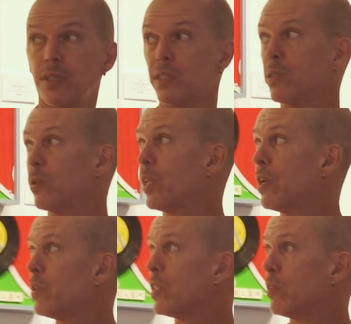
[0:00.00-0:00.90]
these little
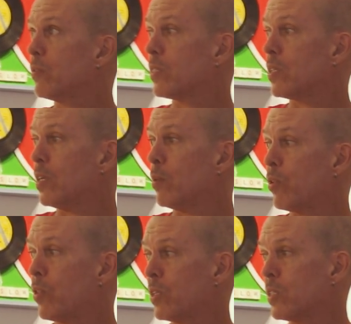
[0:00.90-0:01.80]
narratives um,
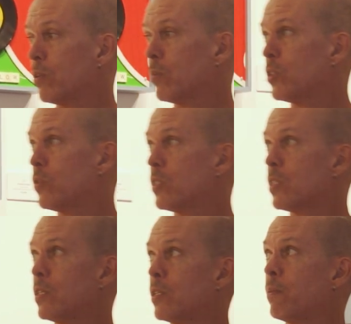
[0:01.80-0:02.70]
with things that I'm
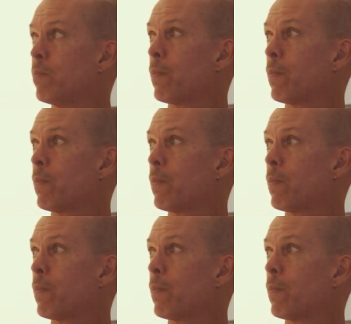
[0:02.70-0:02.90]
interested in.